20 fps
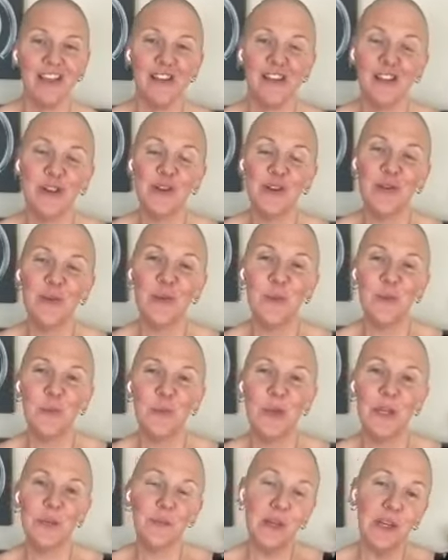So,
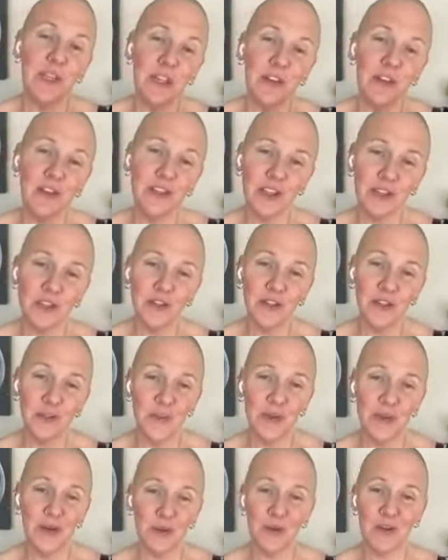but there is a
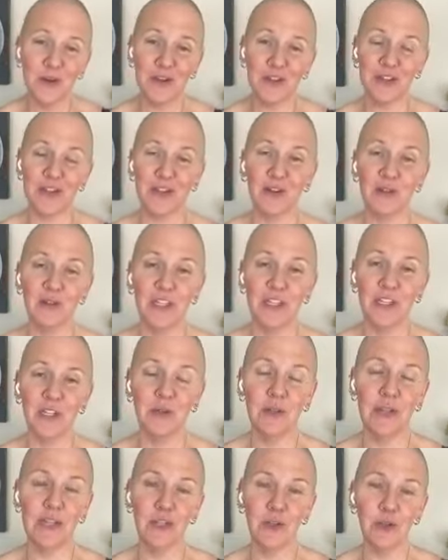little bit of work that goes
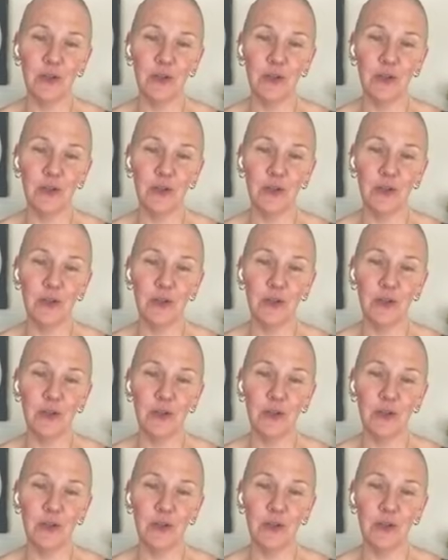into it.